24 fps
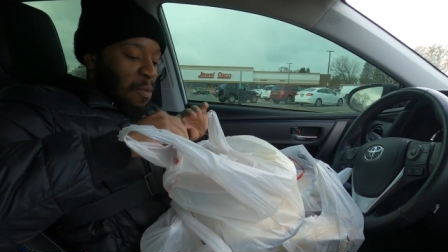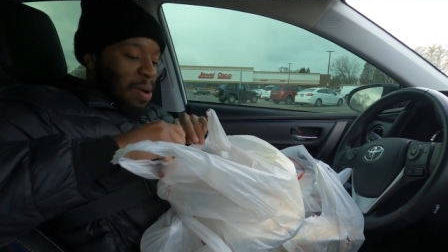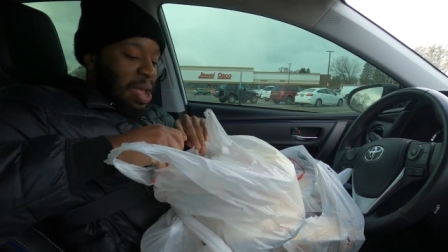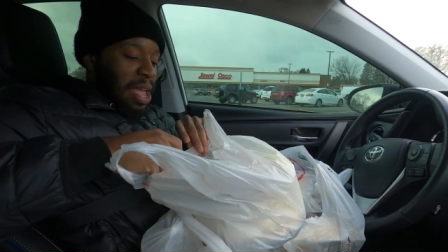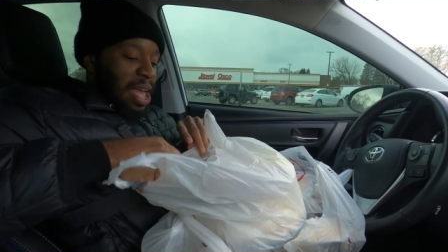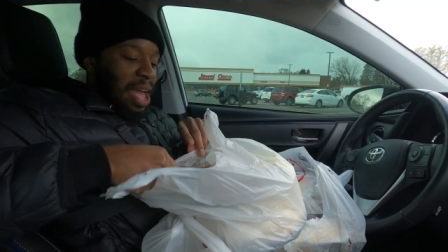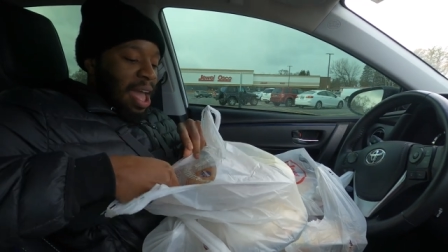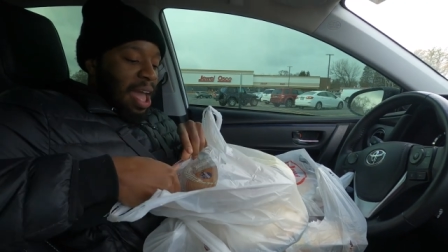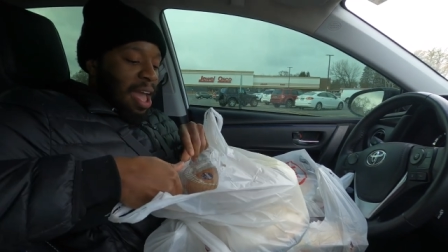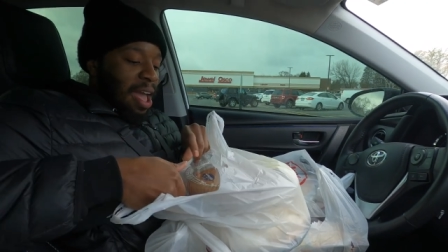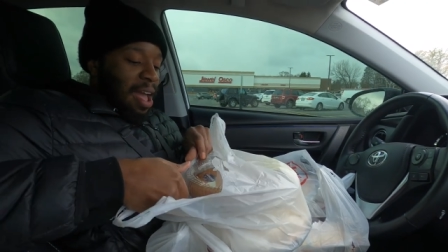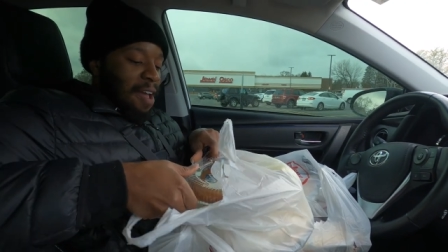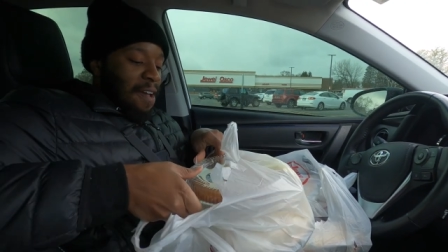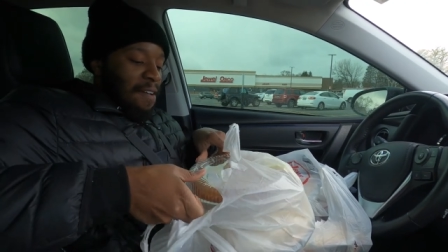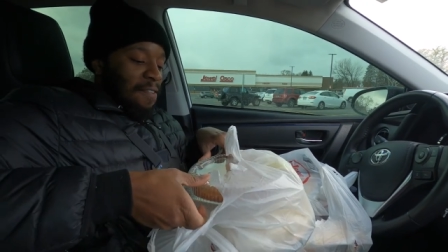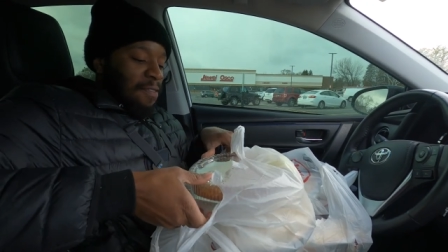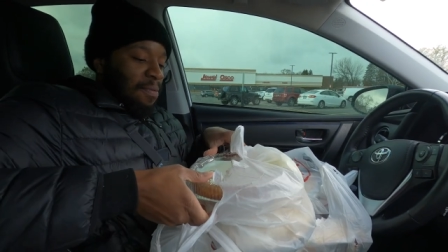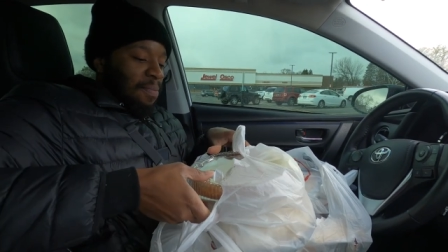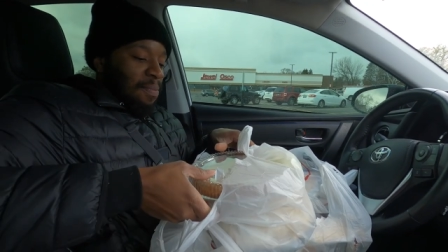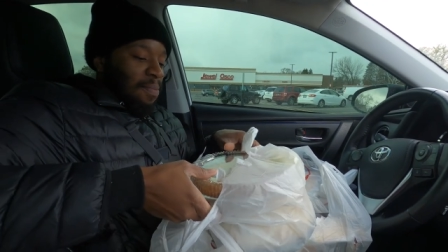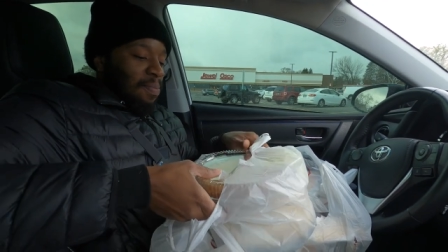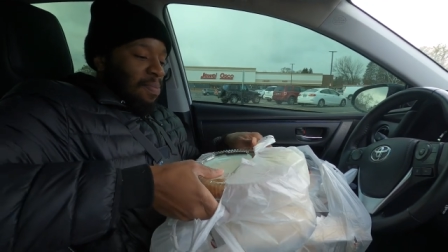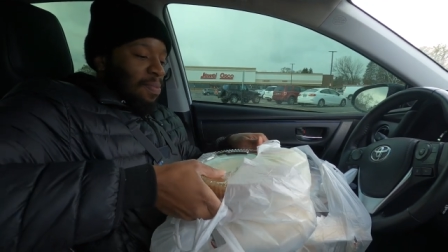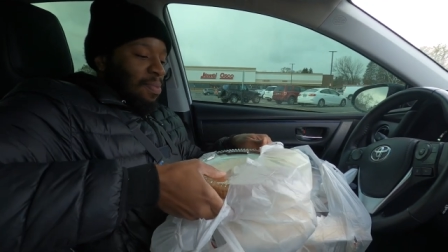we have
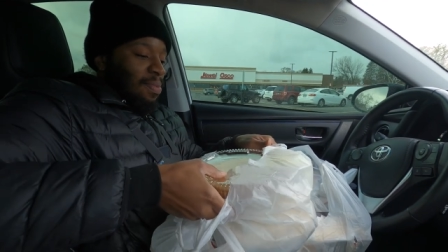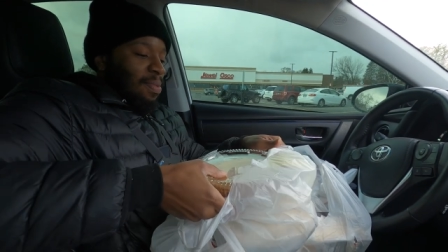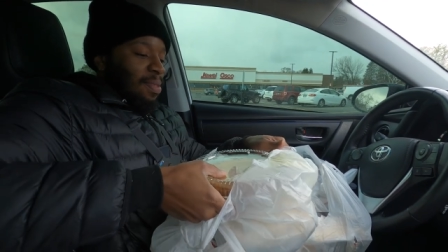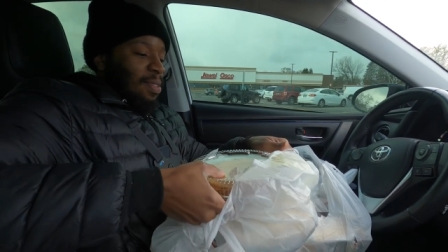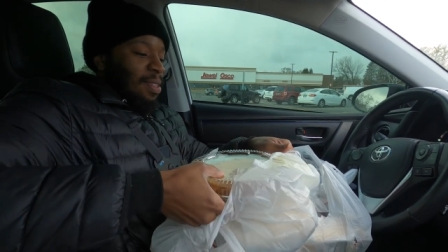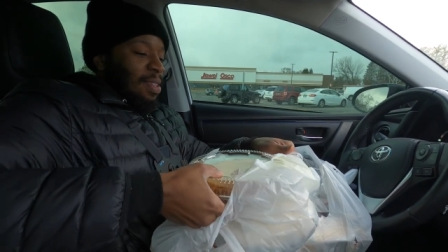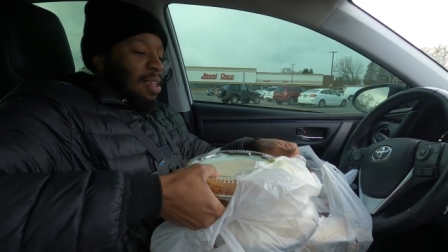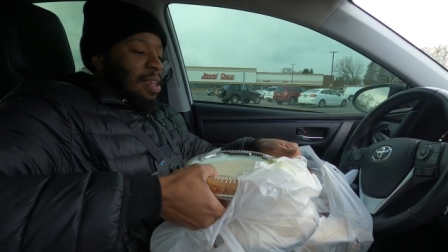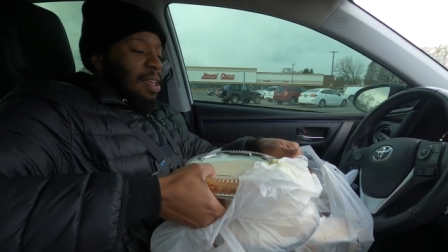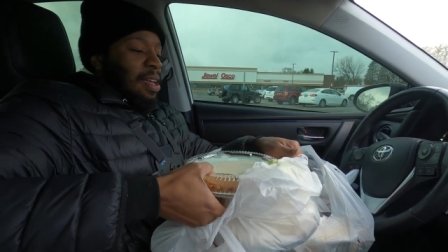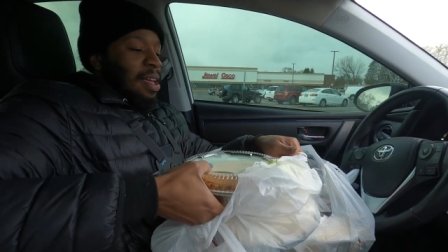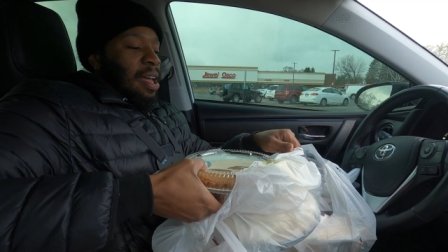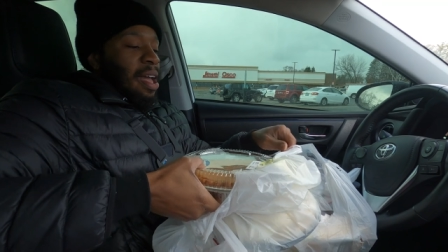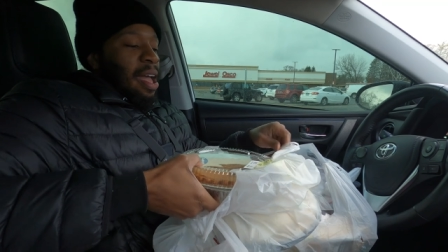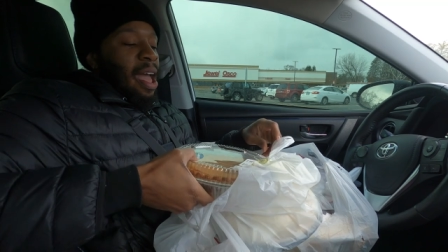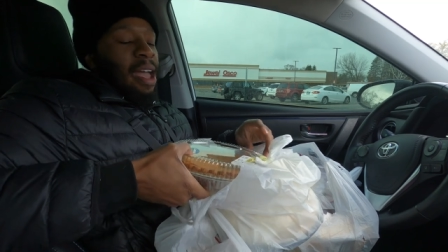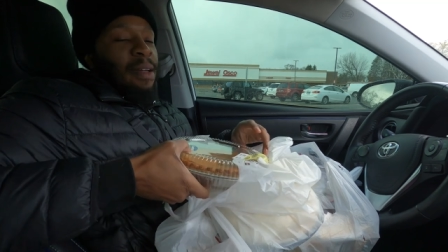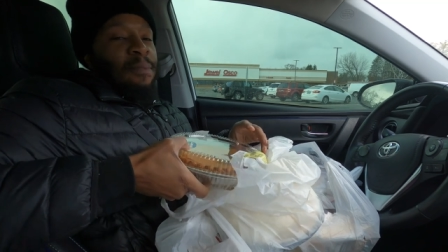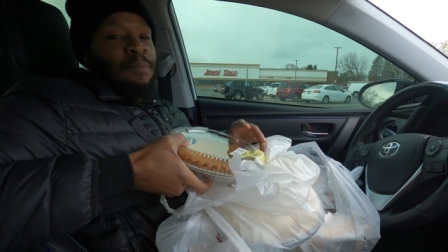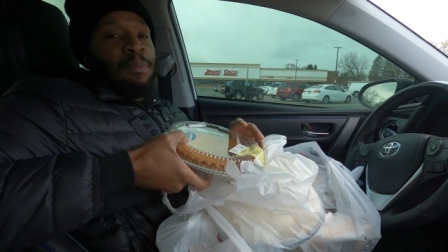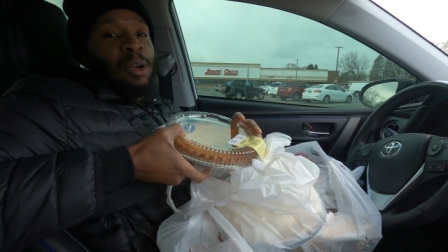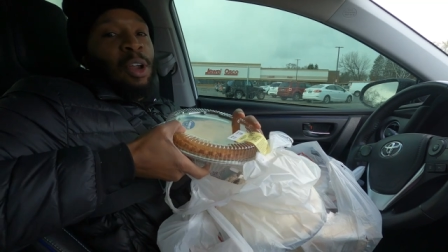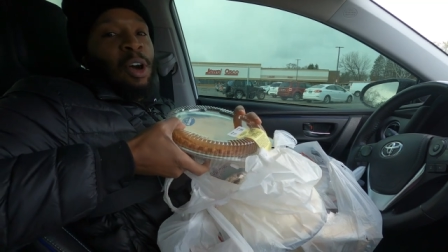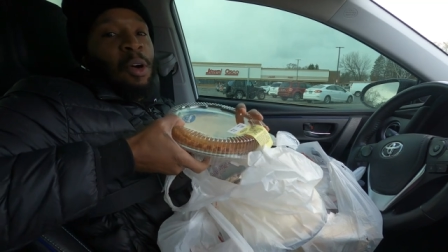
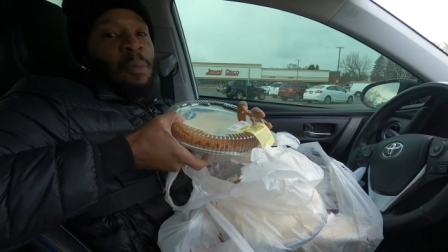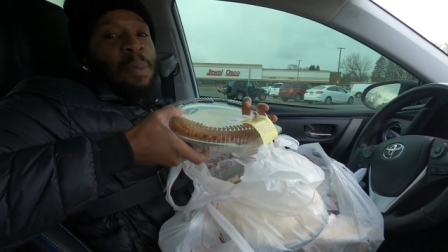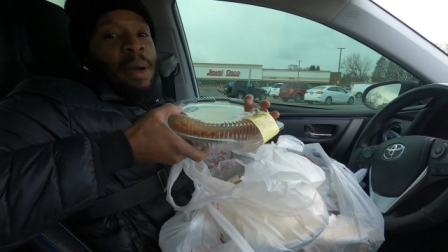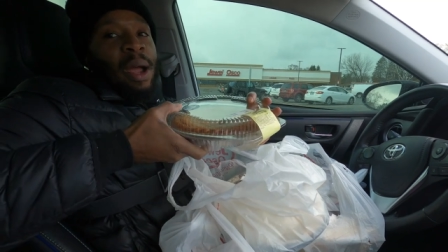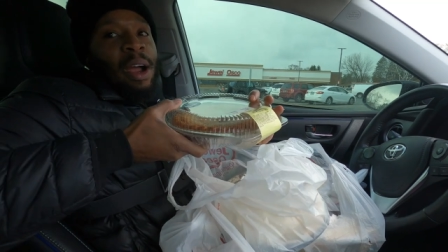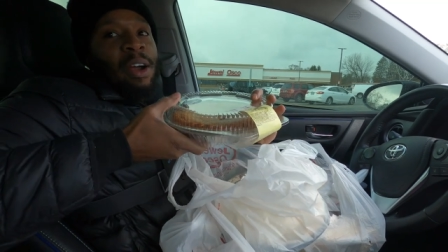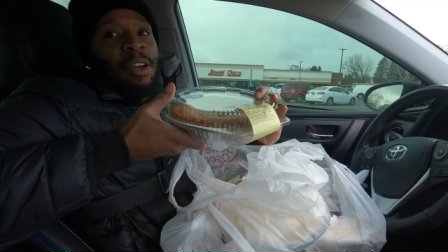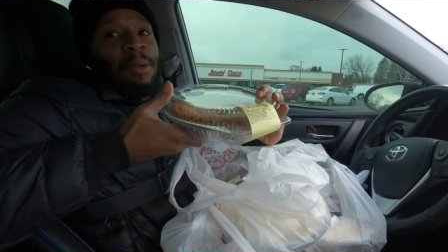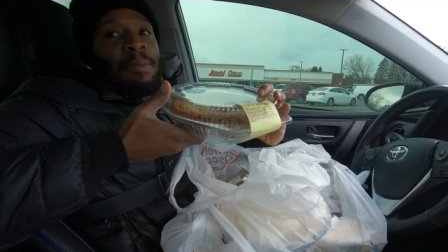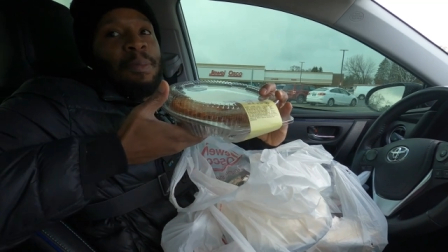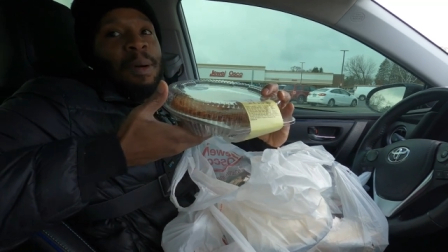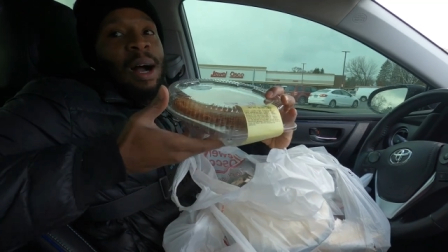a blueberry